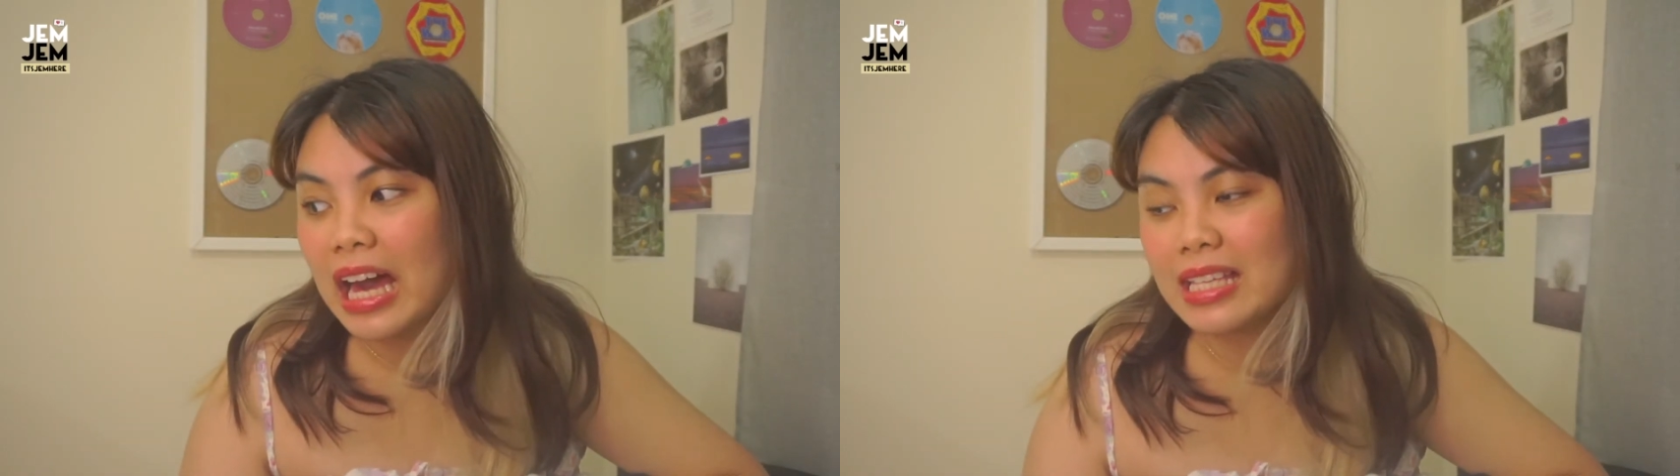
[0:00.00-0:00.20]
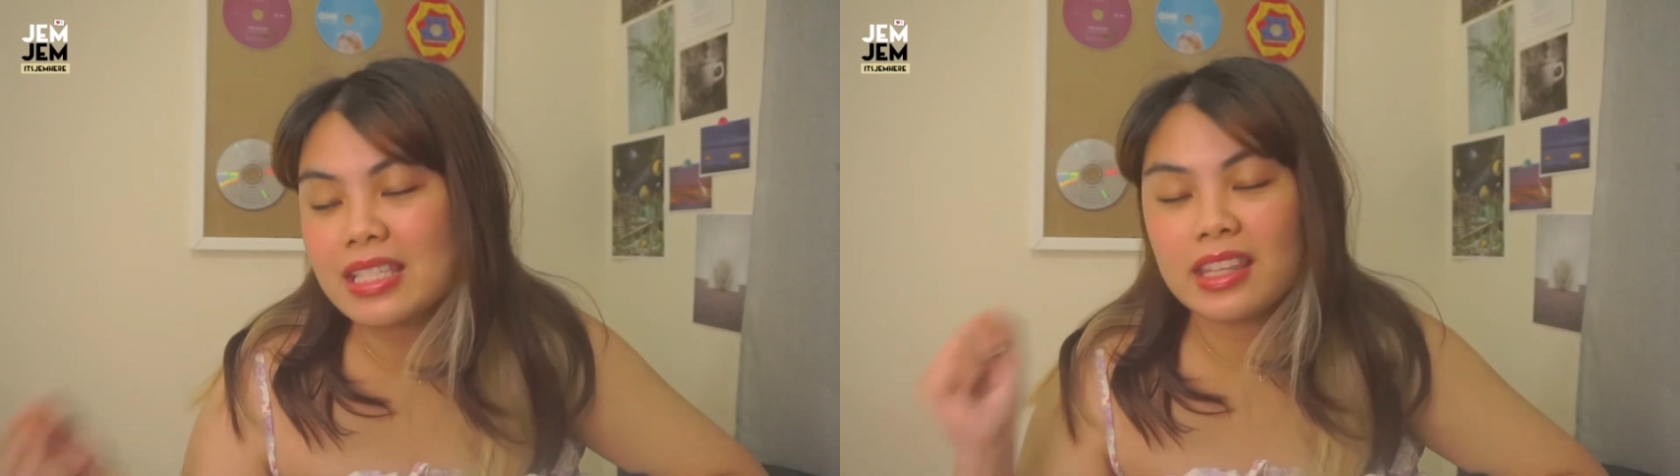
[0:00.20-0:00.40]

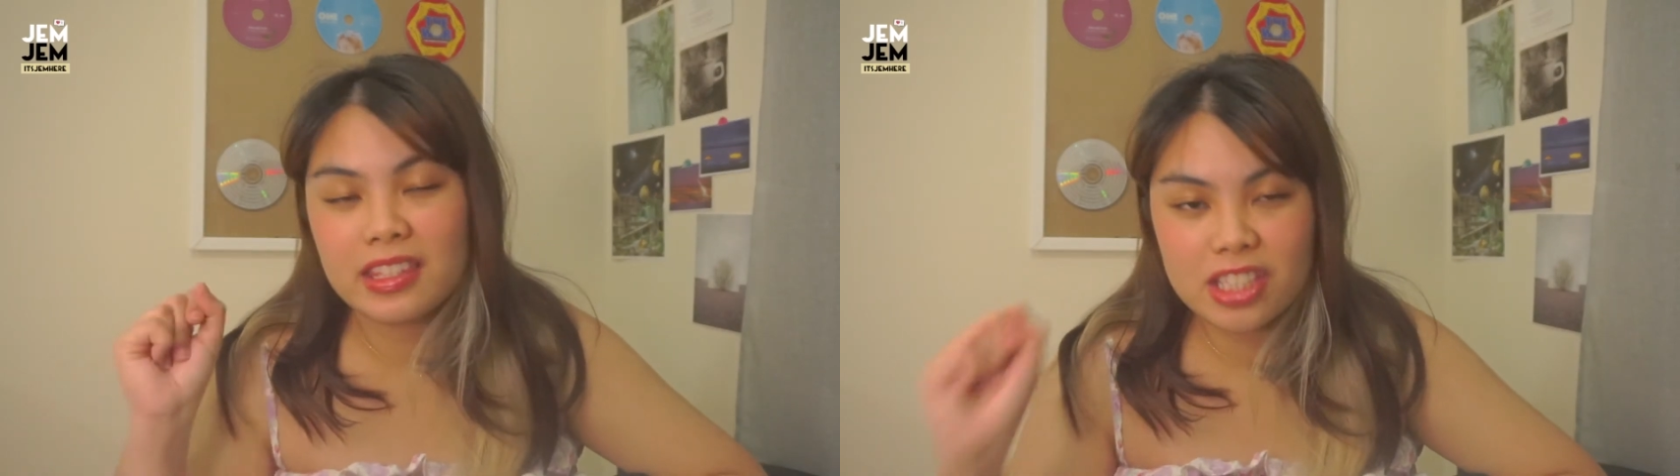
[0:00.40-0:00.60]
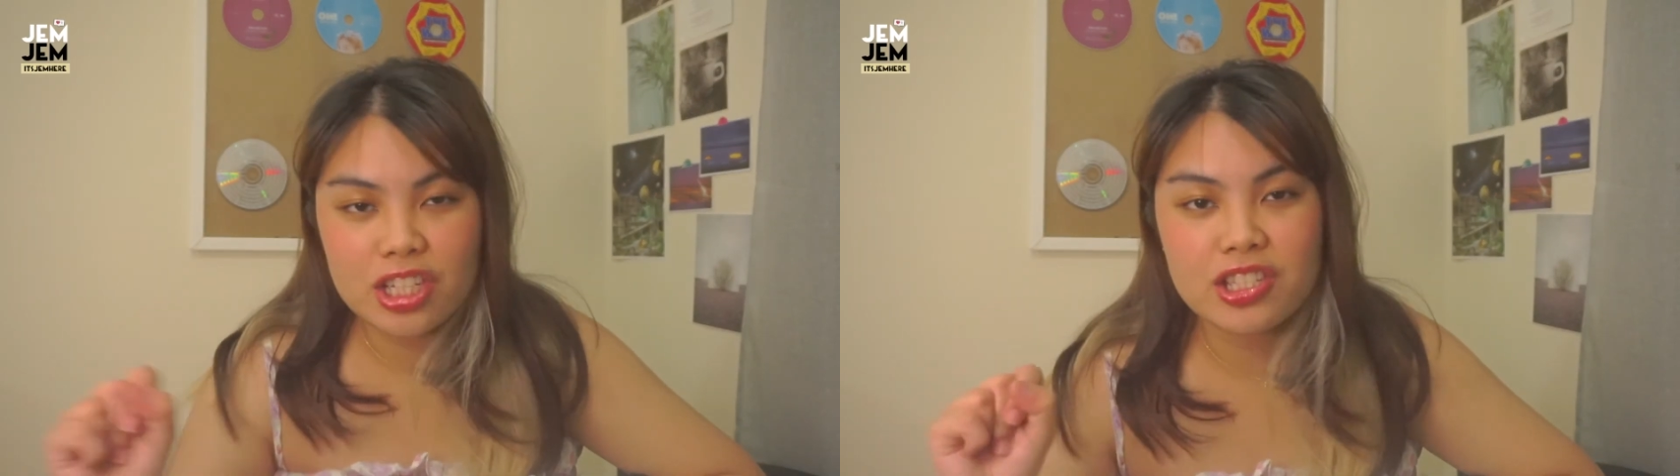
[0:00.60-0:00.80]
as
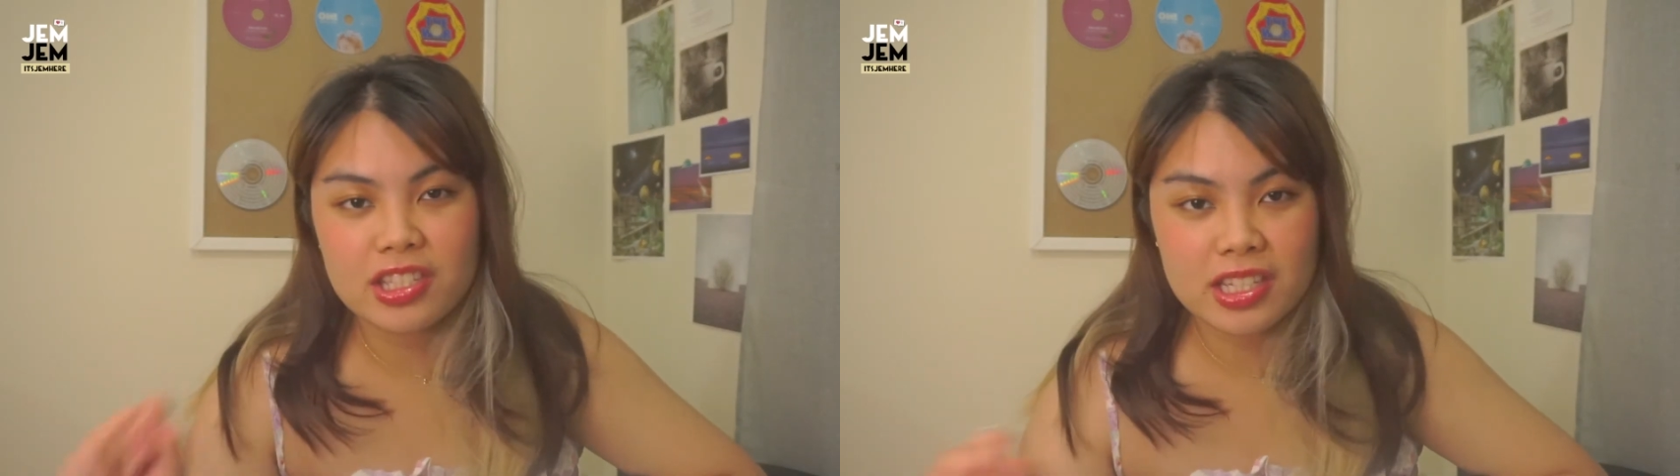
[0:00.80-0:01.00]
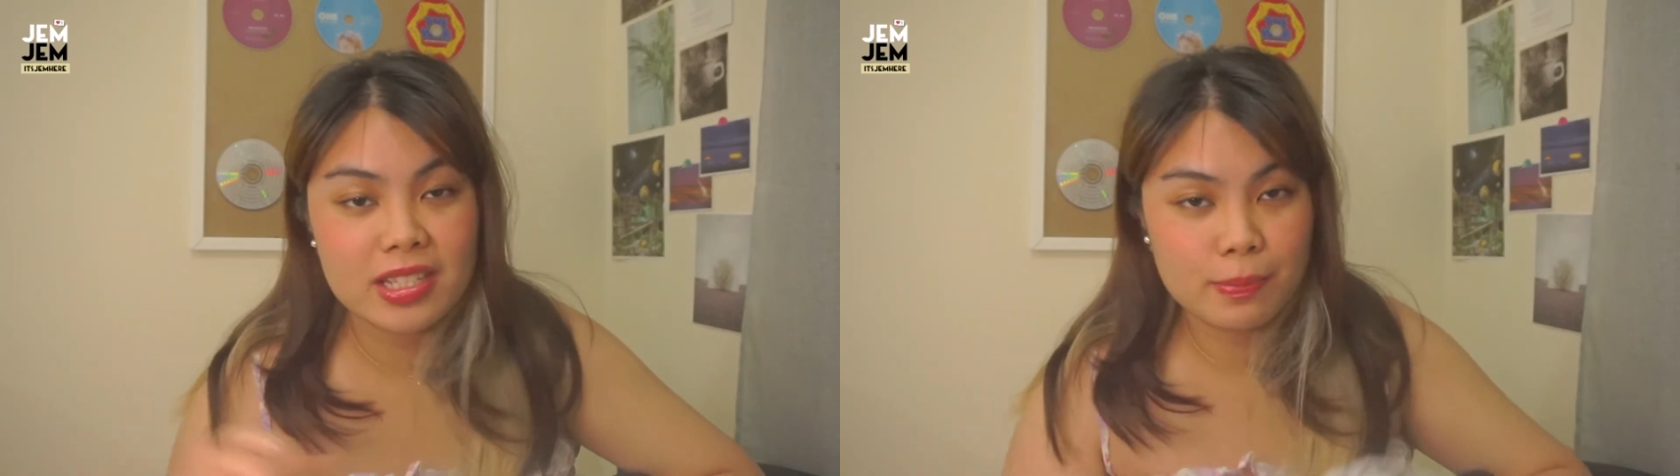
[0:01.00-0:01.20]
in just this